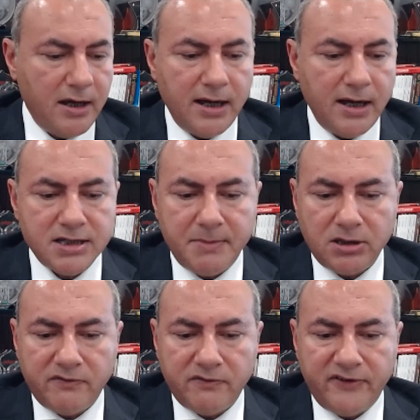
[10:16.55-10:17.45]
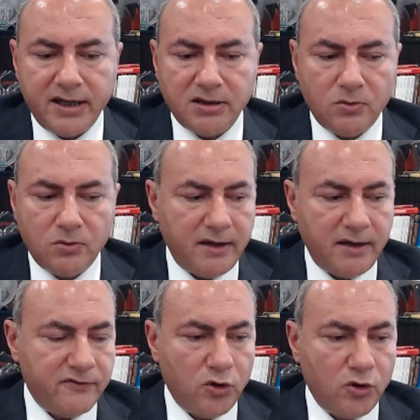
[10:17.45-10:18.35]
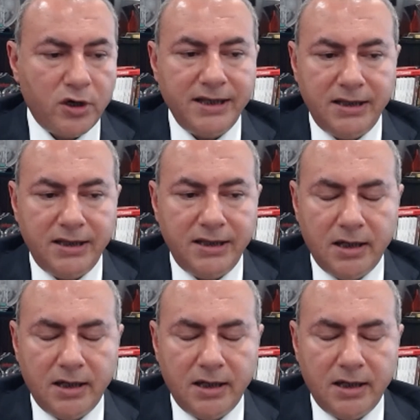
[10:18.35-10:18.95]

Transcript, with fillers: As a matter of fact, we have already